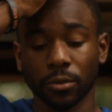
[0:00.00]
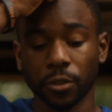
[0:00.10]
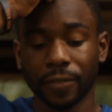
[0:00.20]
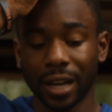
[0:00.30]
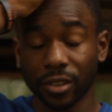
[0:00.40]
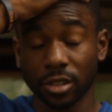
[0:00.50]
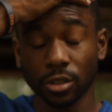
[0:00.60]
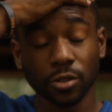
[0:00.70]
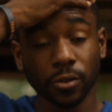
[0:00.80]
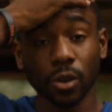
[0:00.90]
you found this
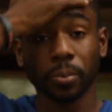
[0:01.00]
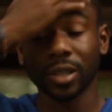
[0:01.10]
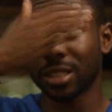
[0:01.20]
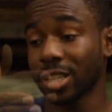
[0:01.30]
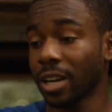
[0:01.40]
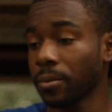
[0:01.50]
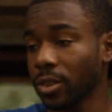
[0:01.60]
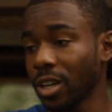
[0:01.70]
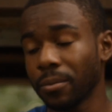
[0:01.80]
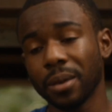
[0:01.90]
useful, please share it
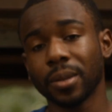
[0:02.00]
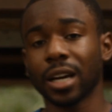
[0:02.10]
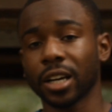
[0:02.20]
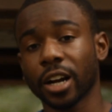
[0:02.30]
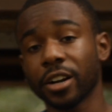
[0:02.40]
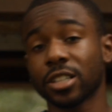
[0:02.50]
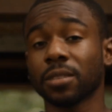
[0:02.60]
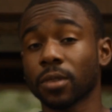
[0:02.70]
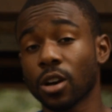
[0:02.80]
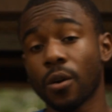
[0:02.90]
with him. Maybe that'll encourage
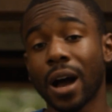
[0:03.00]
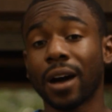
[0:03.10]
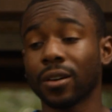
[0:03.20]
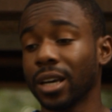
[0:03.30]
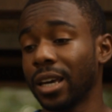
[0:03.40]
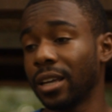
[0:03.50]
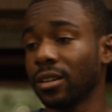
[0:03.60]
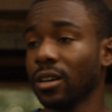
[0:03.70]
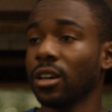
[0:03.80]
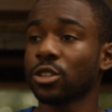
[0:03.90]
him to go out
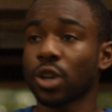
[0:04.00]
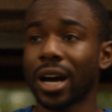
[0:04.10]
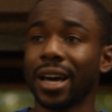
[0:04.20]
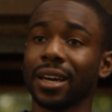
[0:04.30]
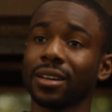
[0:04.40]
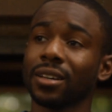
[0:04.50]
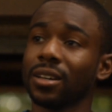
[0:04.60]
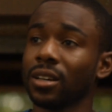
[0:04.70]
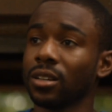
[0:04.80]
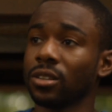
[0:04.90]
and try
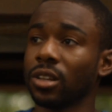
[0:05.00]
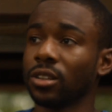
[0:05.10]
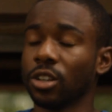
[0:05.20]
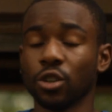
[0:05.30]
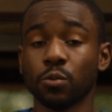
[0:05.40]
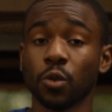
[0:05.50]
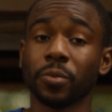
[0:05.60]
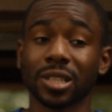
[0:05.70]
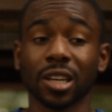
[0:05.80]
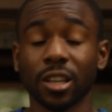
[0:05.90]
the new
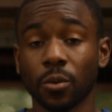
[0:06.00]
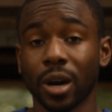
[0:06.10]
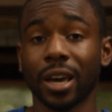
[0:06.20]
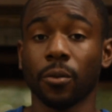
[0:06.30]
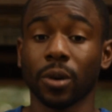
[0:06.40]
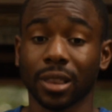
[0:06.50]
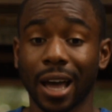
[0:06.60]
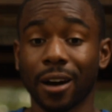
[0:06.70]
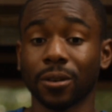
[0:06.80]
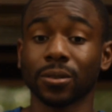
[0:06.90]
movements anyway
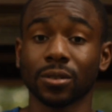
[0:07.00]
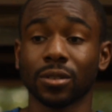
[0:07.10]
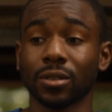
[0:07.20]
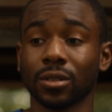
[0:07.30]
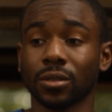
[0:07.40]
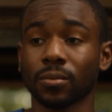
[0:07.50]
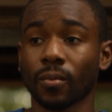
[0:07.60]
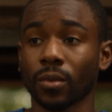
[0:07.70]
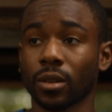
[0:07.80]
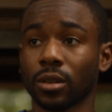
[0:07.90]
without
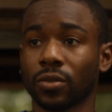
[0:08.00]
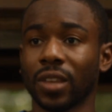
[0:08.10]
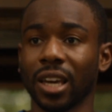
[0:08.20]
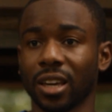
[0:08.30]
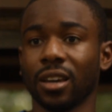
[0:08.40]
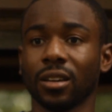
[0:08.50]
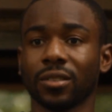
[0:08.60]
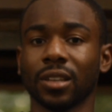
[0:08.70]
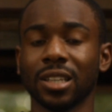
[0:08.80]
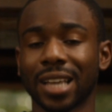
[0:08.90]
thinking
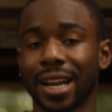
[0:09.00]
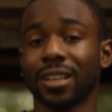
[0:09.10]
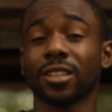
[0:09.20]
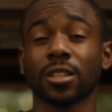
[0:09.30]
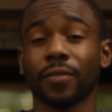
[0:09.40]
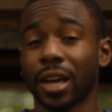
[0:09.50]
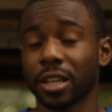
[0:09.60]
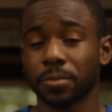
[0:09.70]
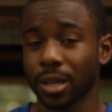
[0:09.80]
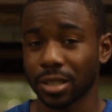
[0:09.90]
he's at a
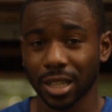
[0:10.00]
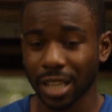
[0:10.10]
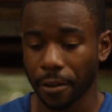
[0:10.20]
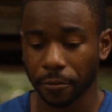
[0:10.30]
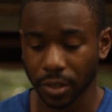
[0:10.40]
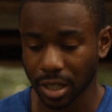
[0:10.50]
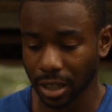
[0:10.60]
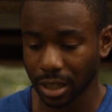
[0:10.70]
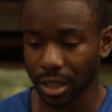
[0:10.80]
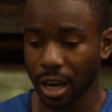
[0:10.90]
disadvantage because he doesn't have a
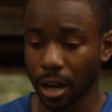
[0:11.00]
facility.